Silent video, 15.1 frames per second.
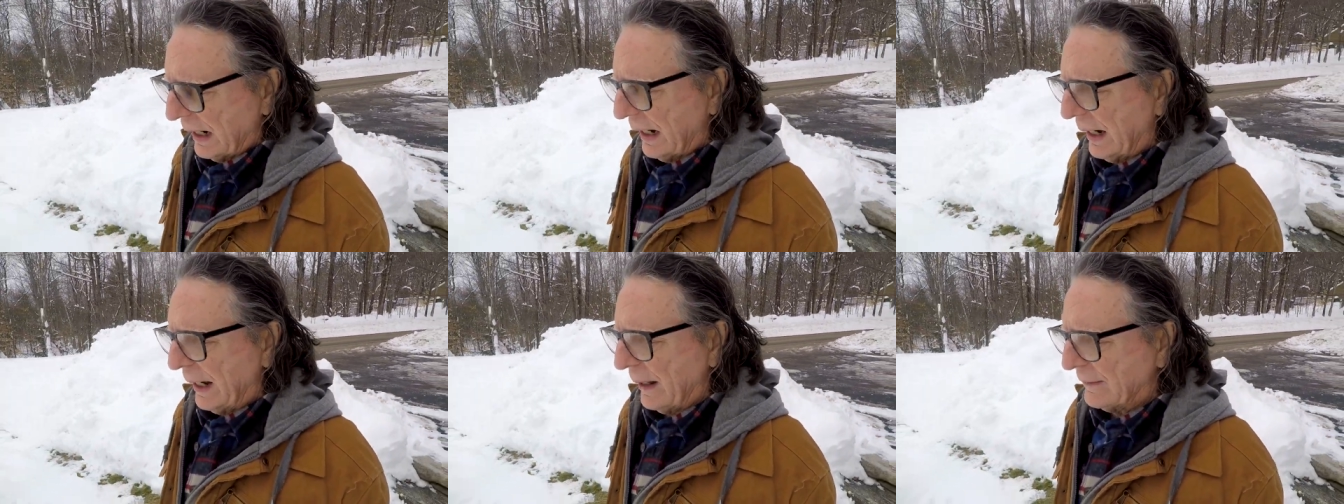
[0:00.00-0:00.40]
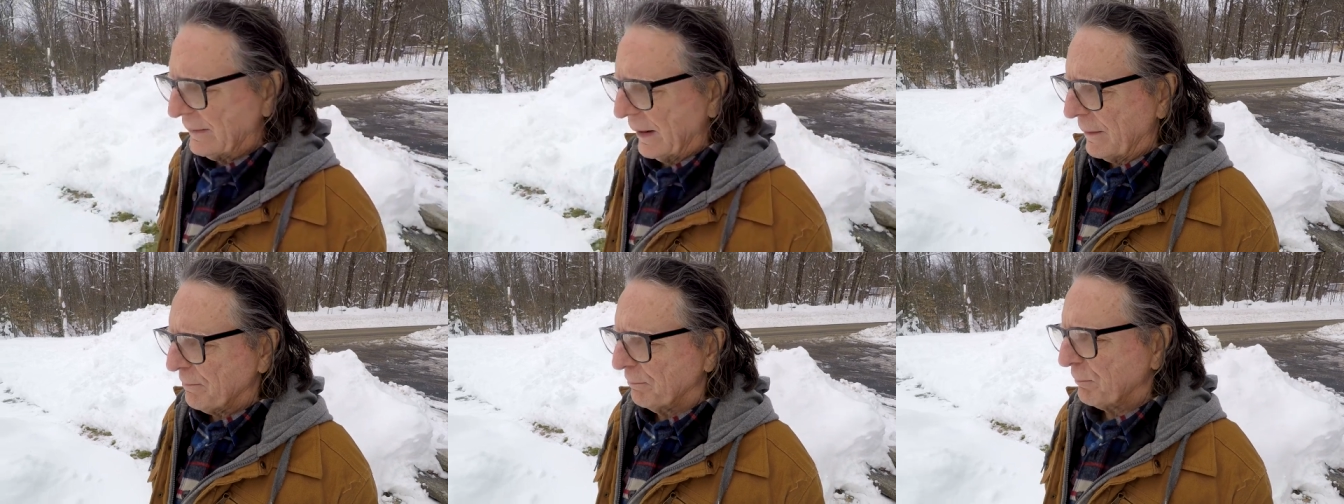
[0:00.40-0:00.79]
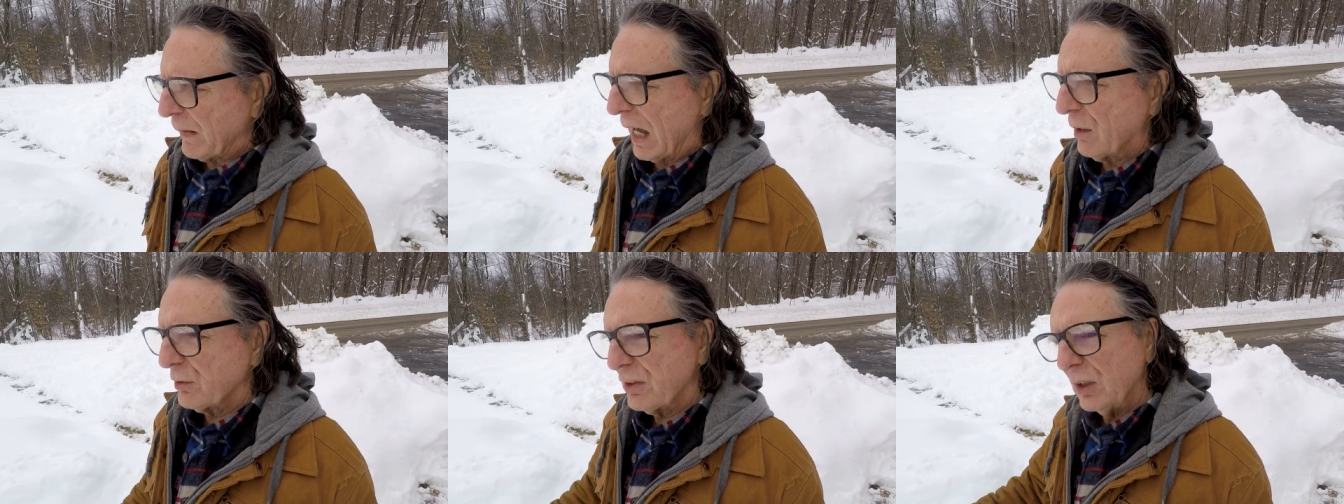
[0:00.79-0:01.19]
And um,
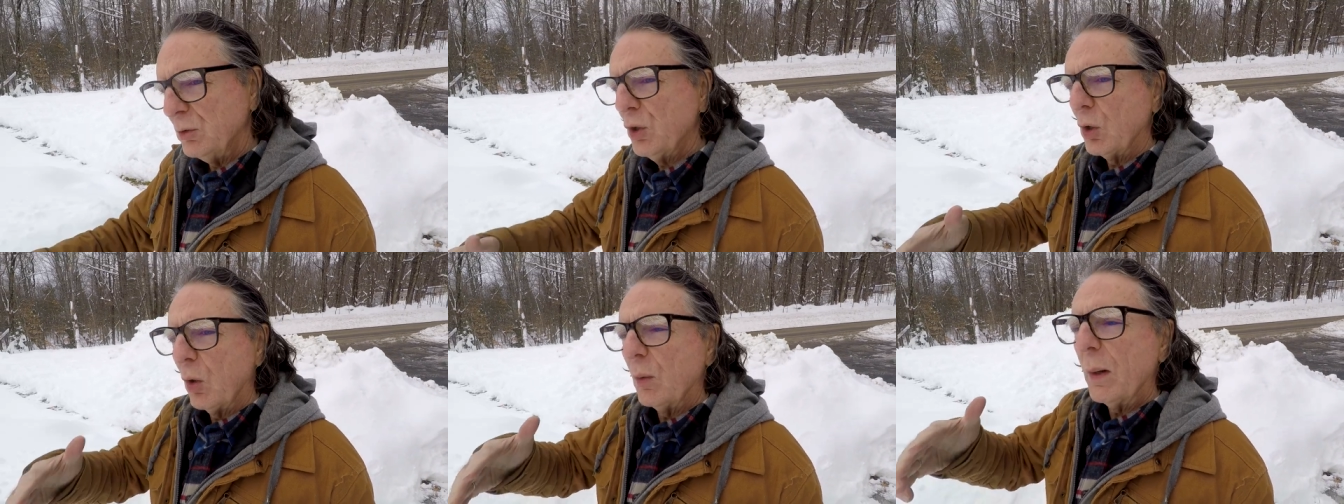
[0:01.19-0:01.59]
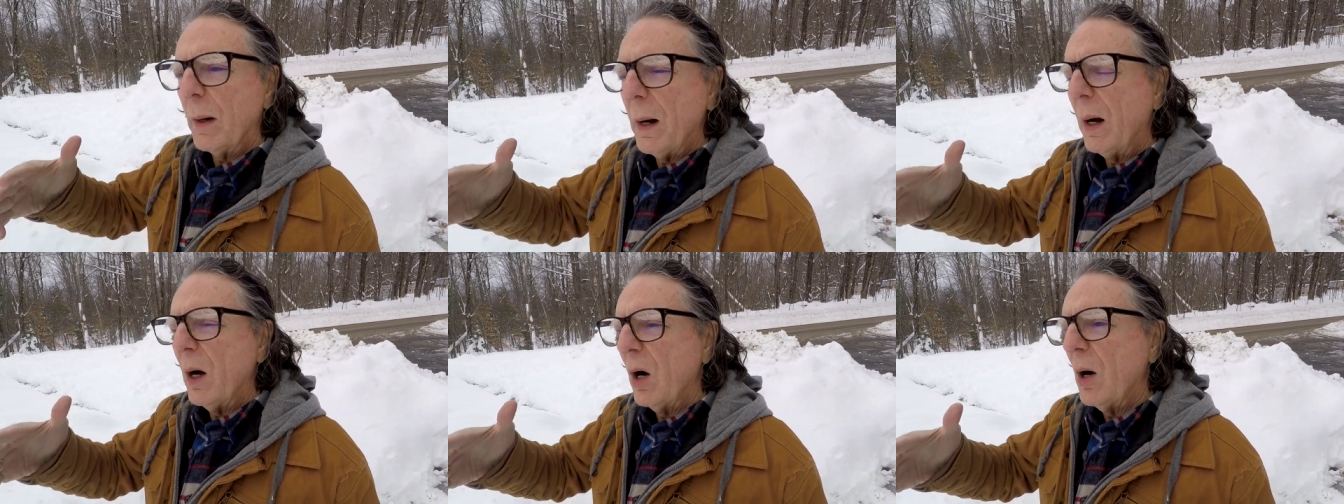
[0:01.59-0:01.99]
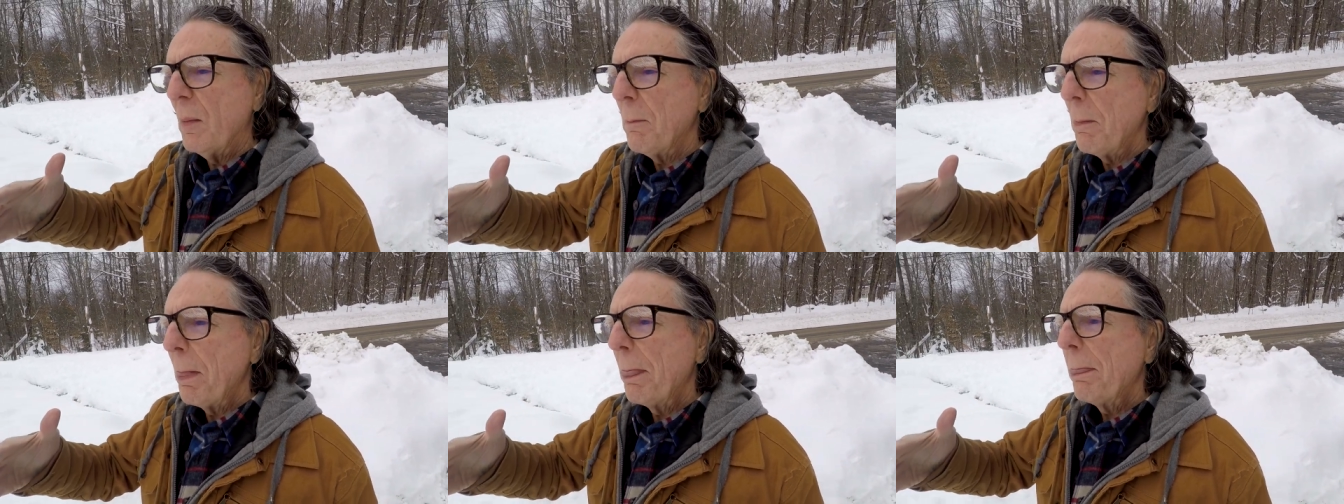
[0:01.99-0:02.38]
I was saying, you know,
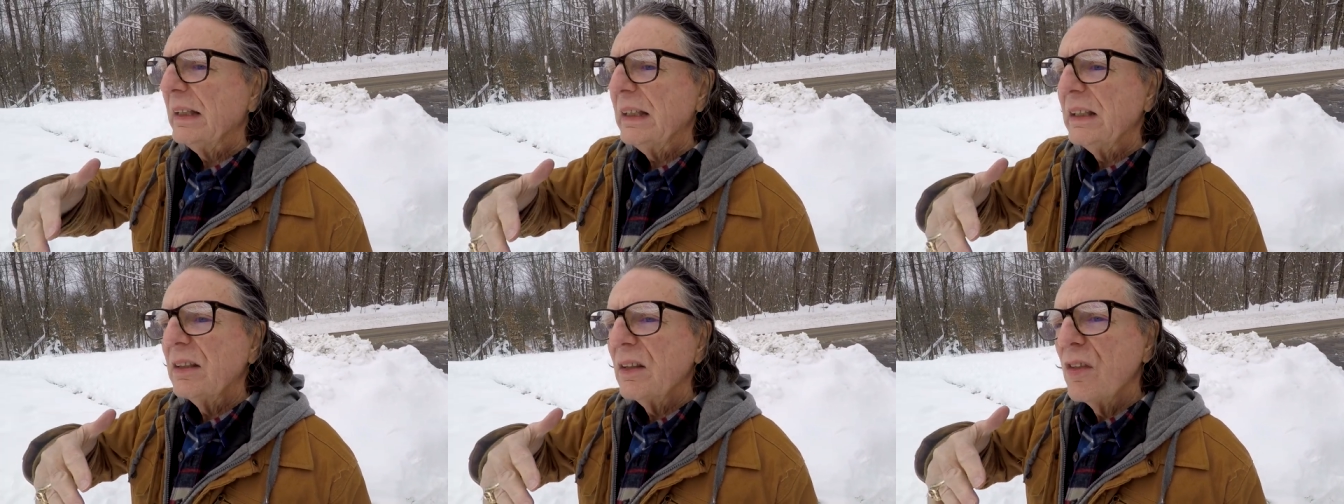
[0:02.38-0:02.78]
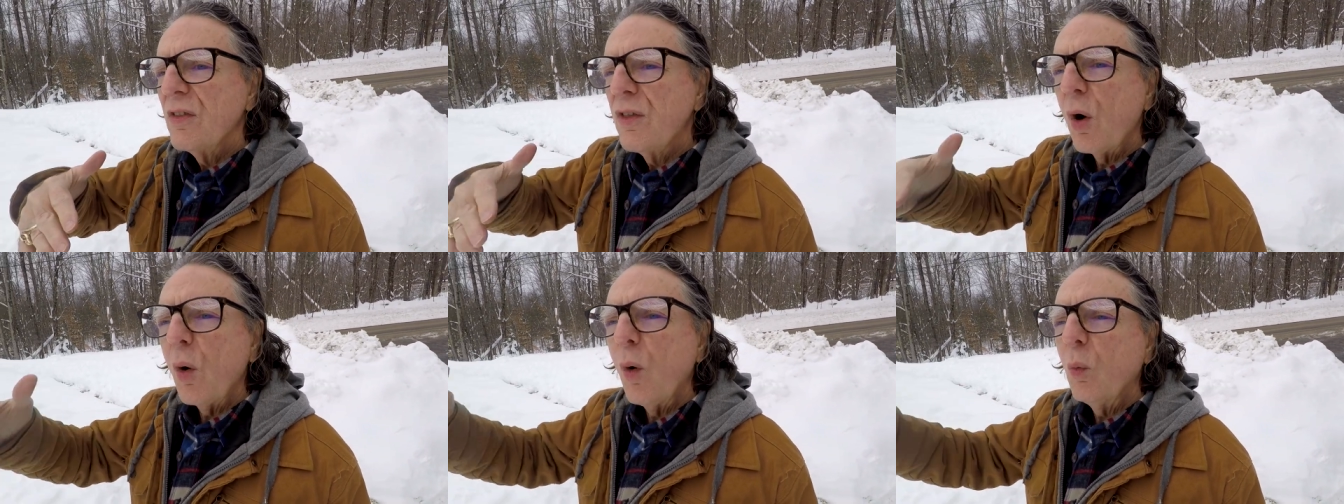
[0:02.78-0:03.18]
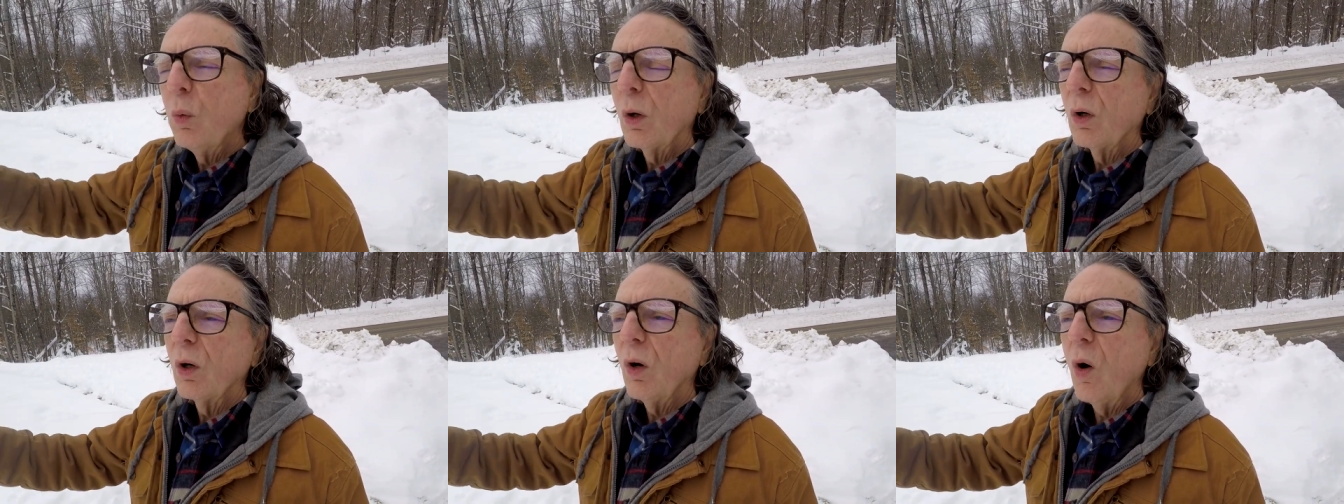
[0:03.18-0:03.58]
um, though
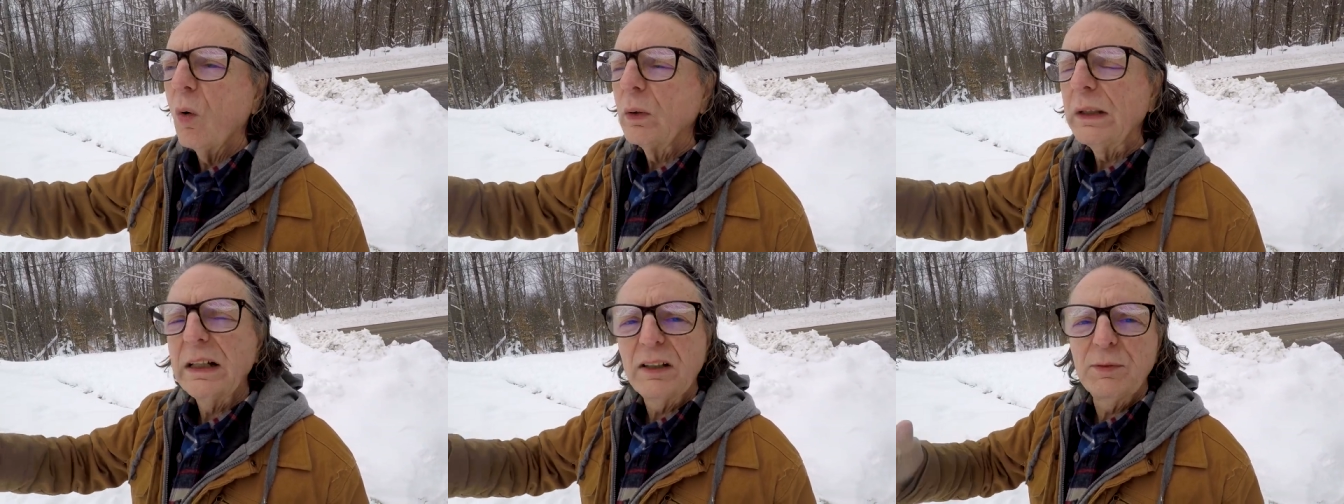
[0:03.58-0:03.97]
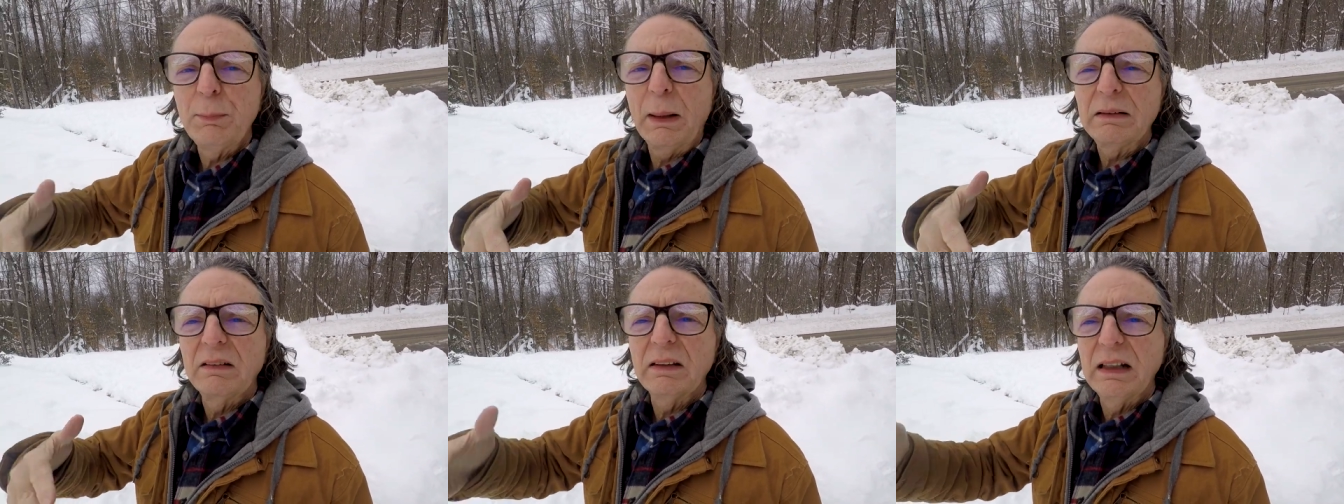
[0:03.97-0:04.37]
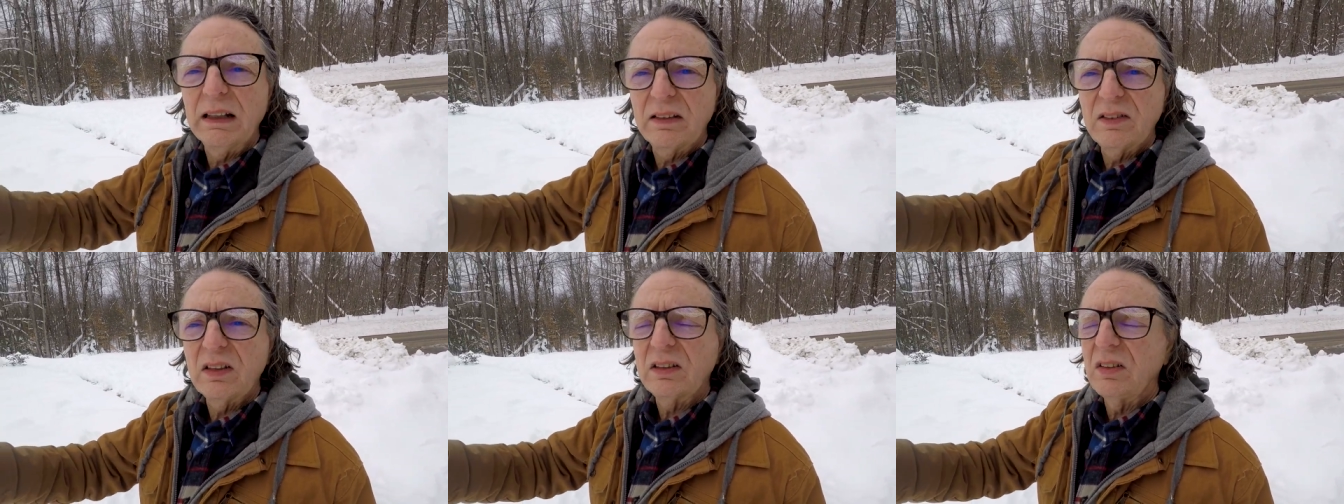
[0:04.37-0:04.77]
we're only expected to
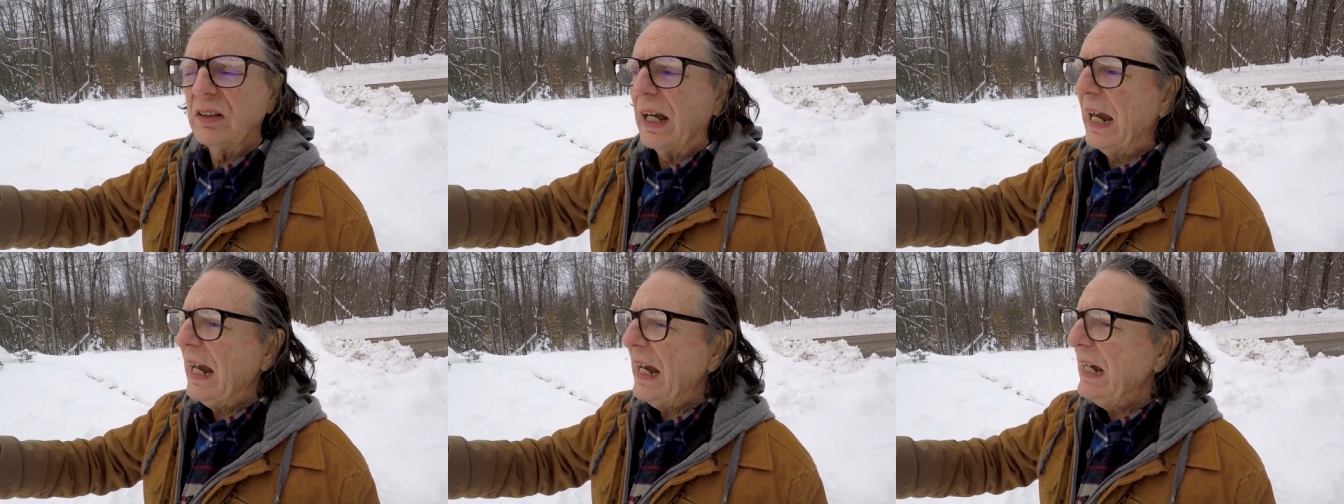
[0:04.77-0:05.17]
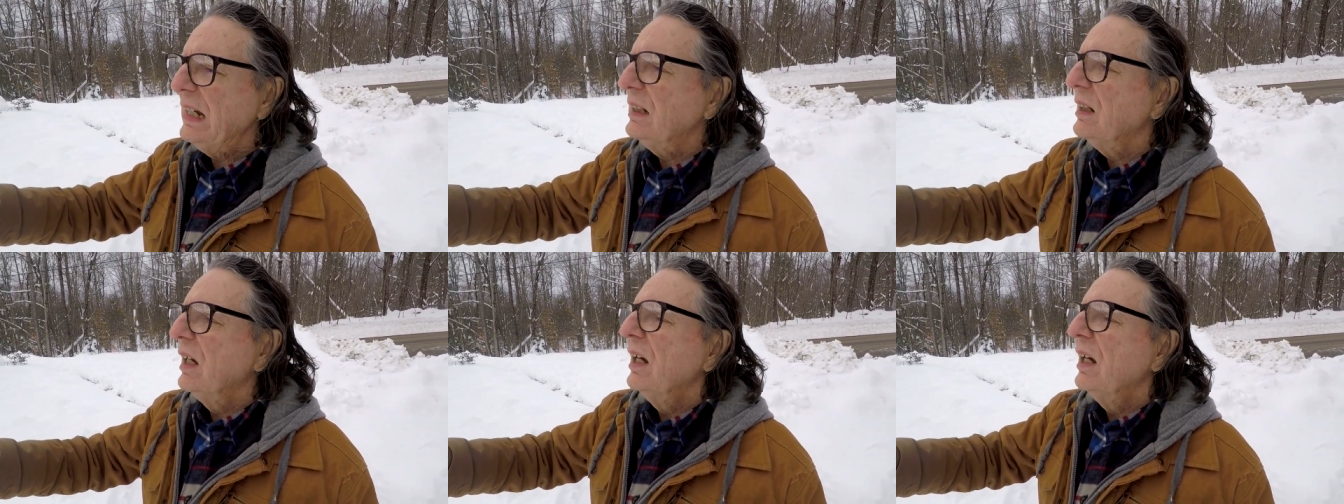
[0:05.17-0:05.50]
get six to eight,